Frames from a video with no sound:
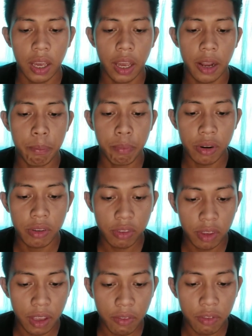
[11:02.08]
and
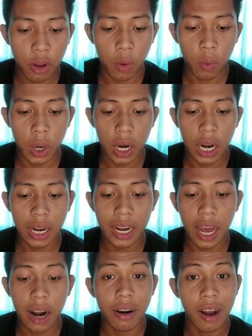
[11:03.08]
perceive the world
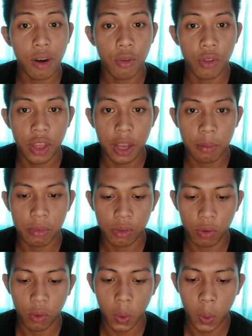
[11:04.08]
around them.
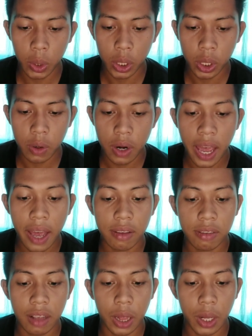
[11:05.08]
So culture
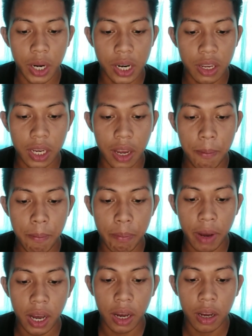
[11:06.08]
has a large
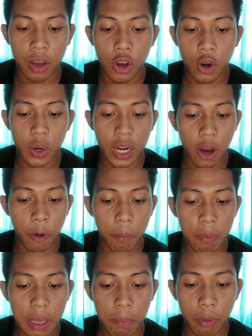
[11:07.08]
impact on how
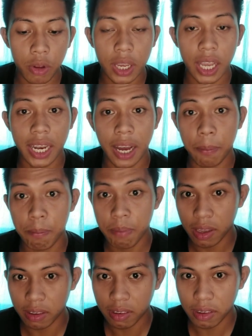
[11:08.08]
people conduct
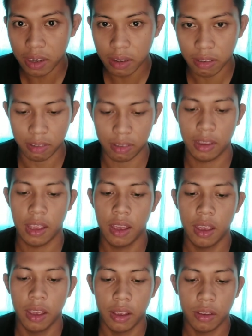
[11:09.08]
business.
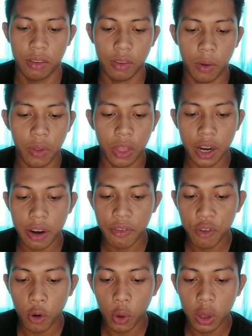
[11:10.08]
So
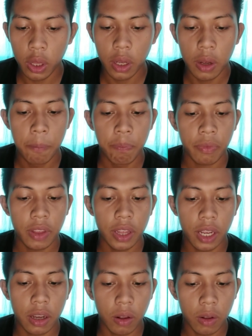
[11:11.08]
therefore,
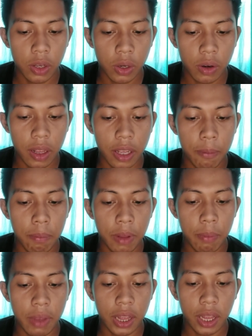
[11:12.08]
the cultural
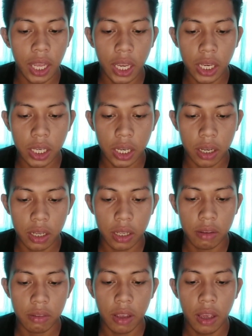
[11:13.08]

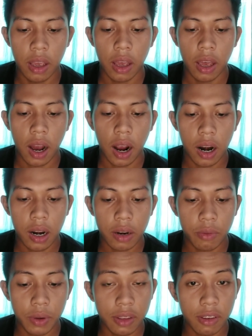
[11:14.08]
implementations are
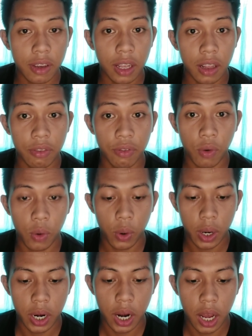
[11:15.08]
critical
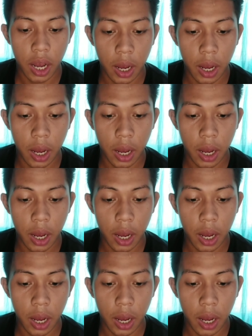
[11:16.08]
for